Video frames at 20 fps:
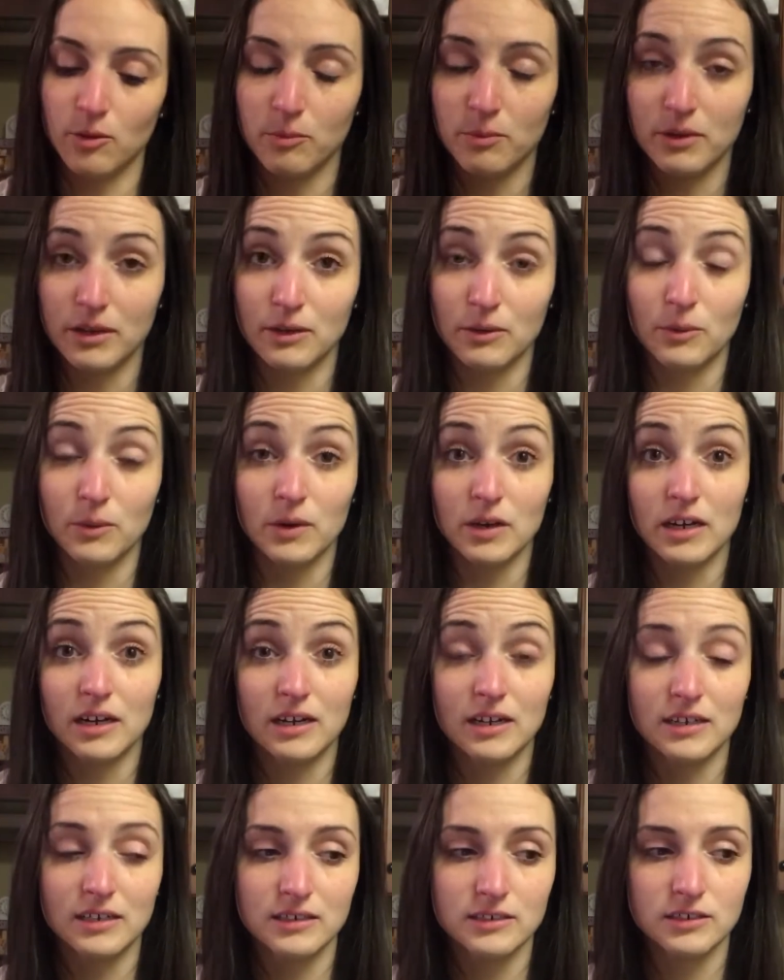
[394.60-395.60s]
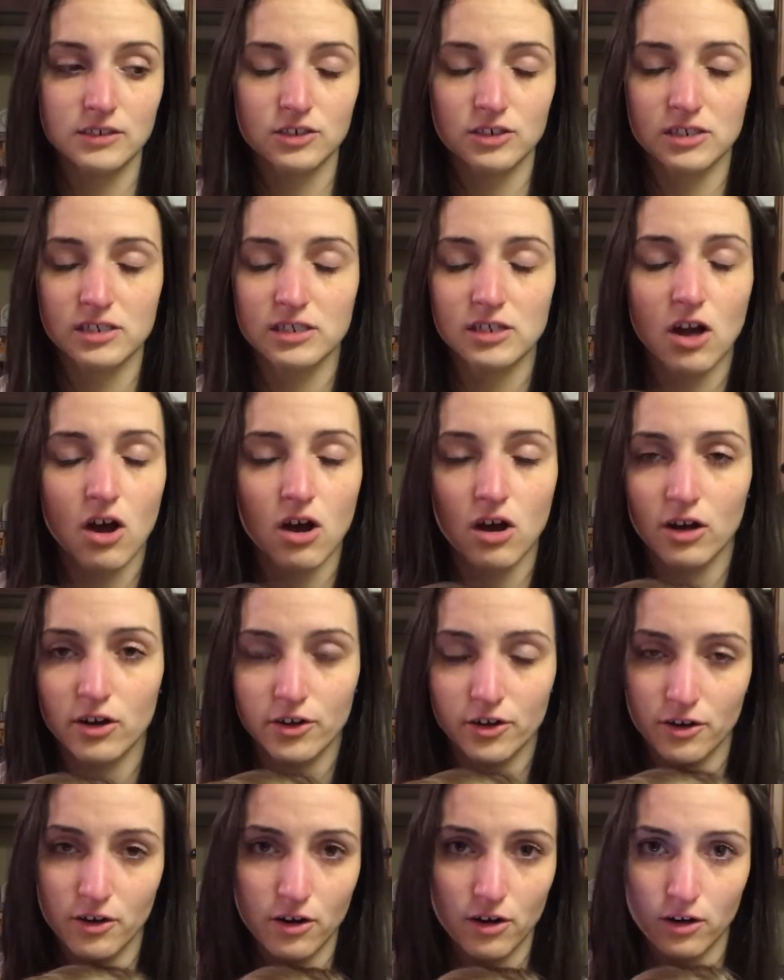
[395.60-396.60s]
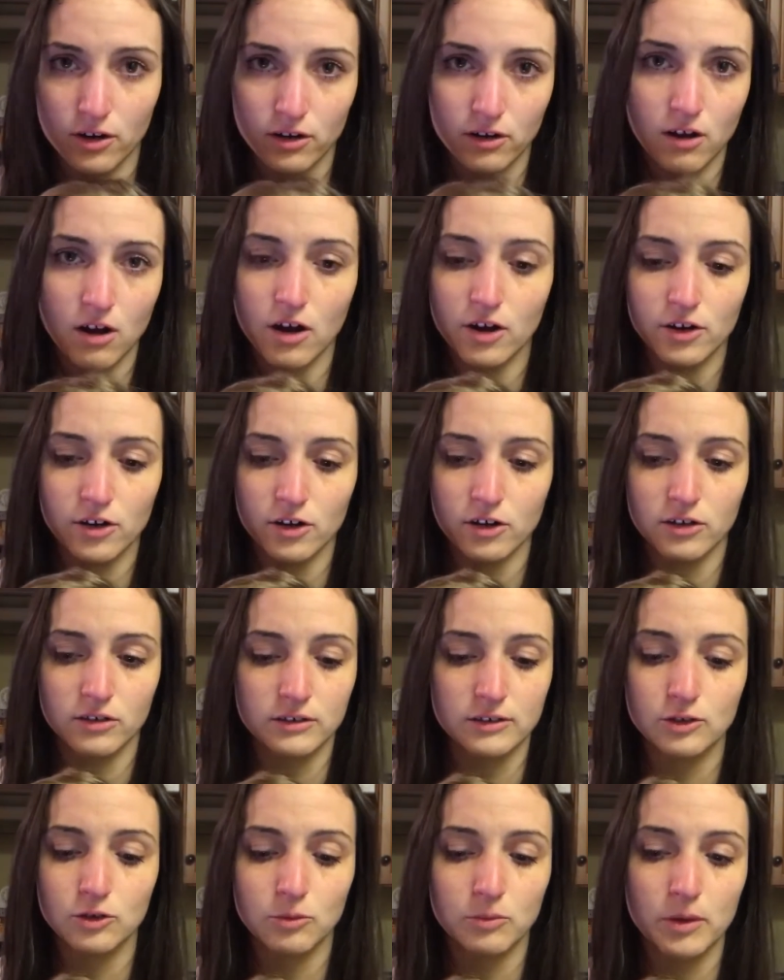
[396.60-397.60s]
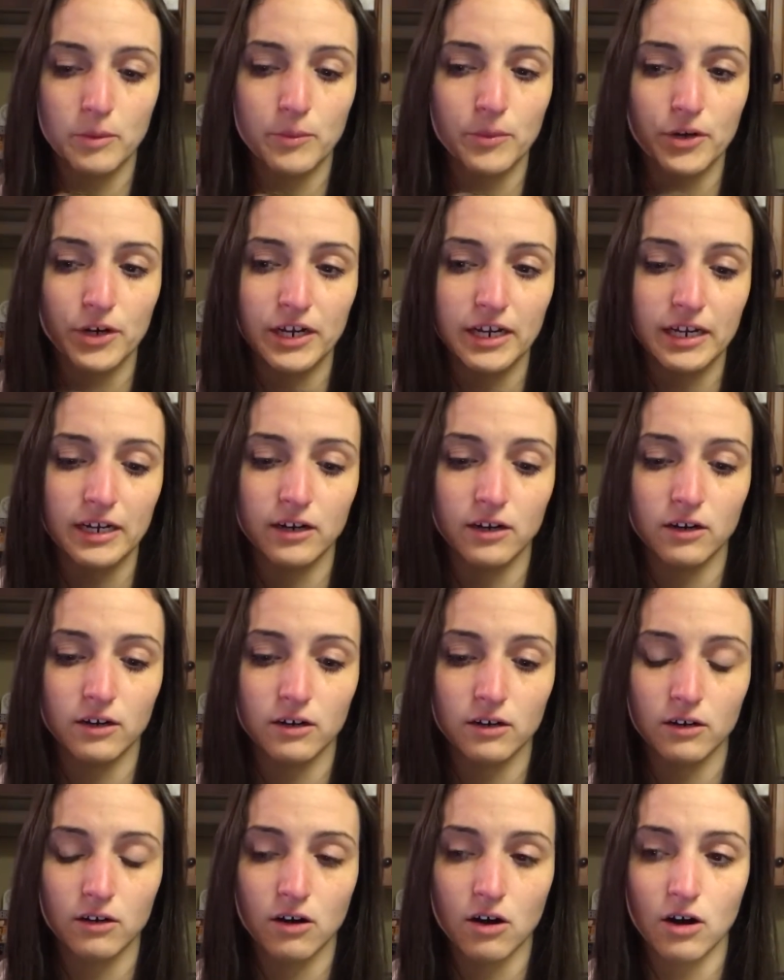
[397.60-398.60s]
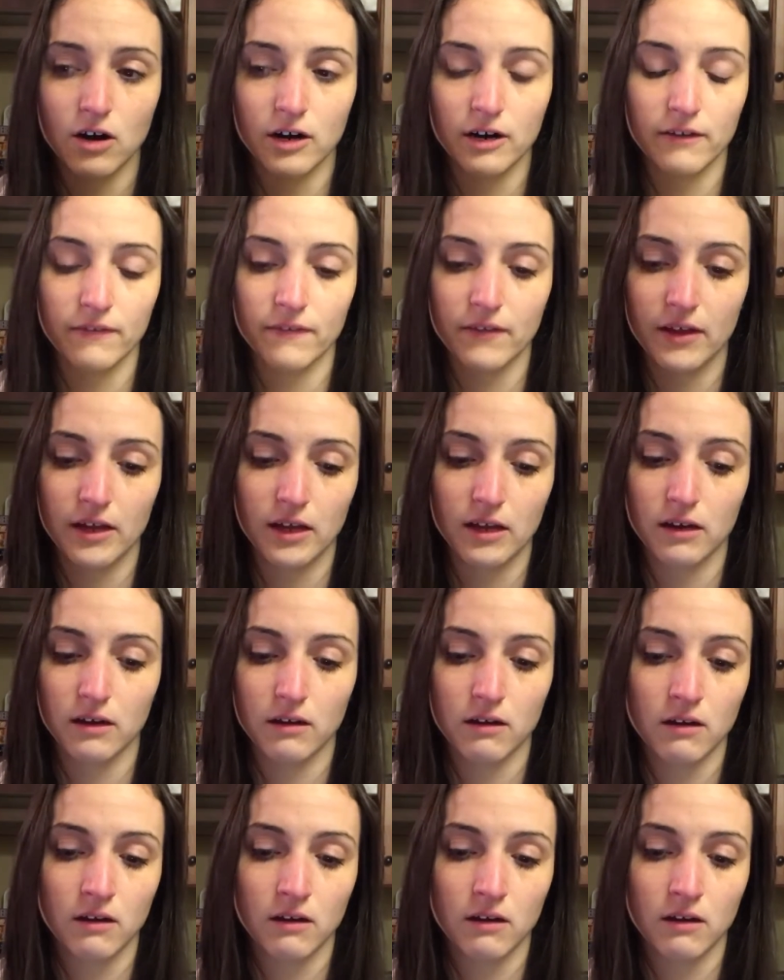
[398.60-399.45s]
be what, just to honor her little memory and her heart. That